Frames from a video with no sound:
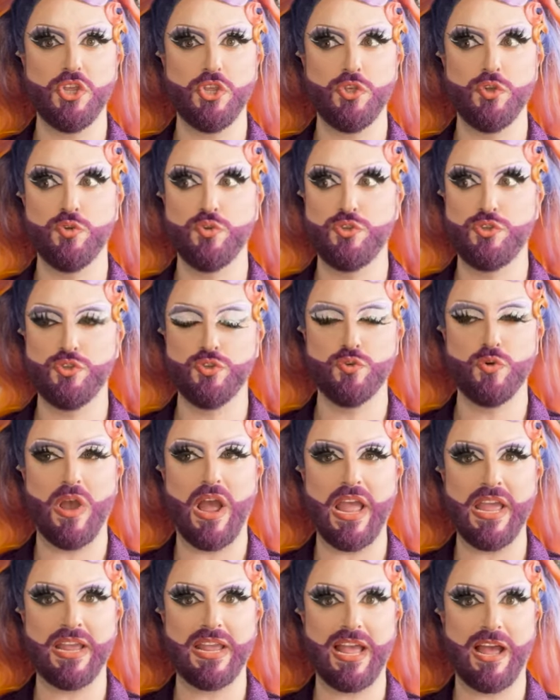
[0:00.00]
You do
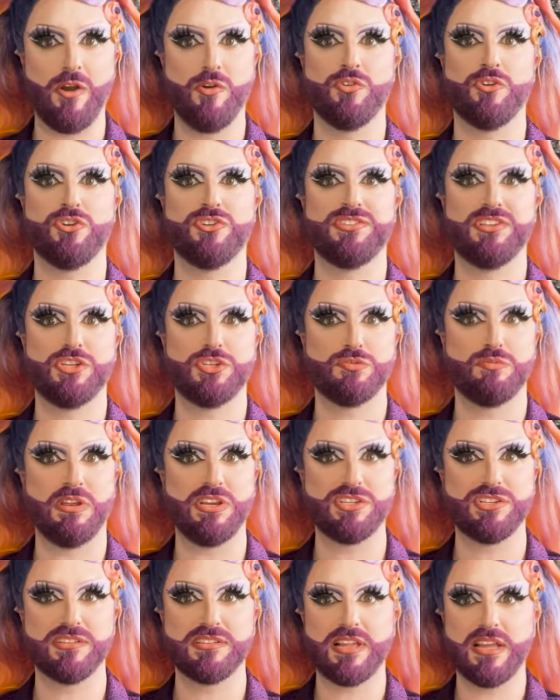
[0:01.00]
encounter
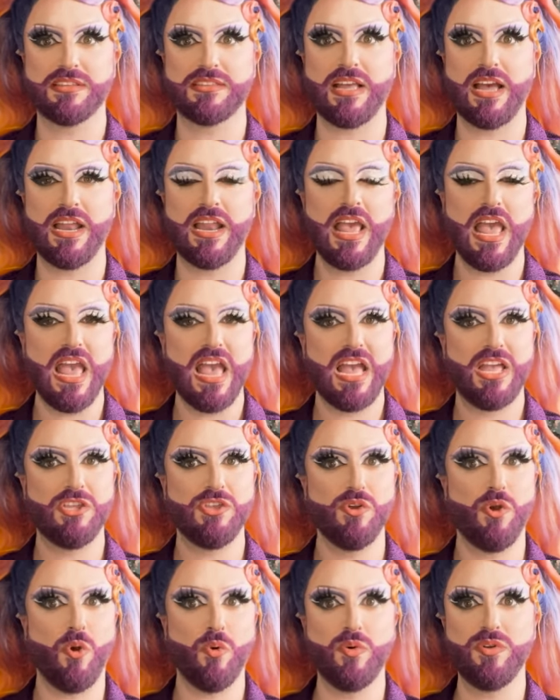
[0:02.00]
situations like that and
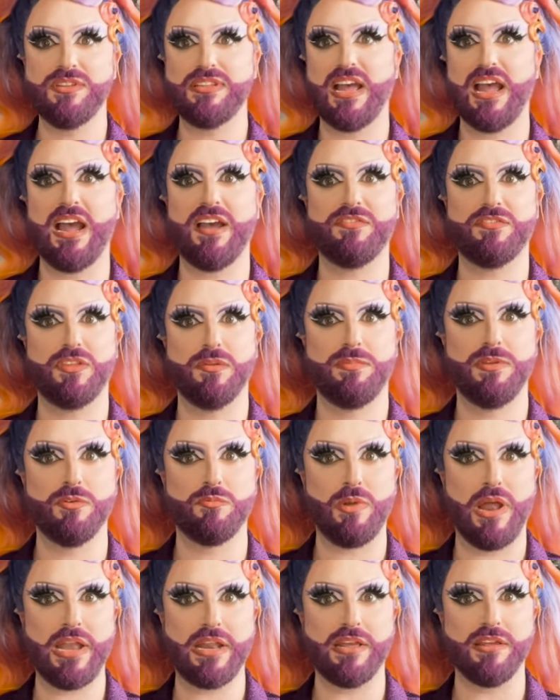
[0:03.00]
you always have to be
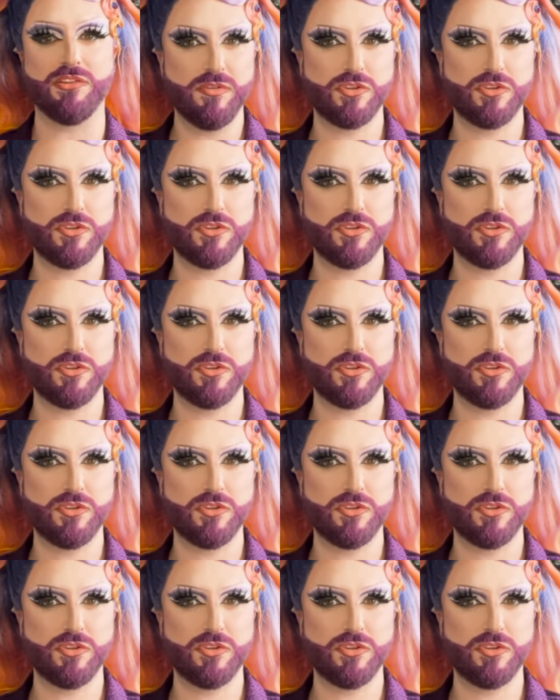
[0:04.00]
ready.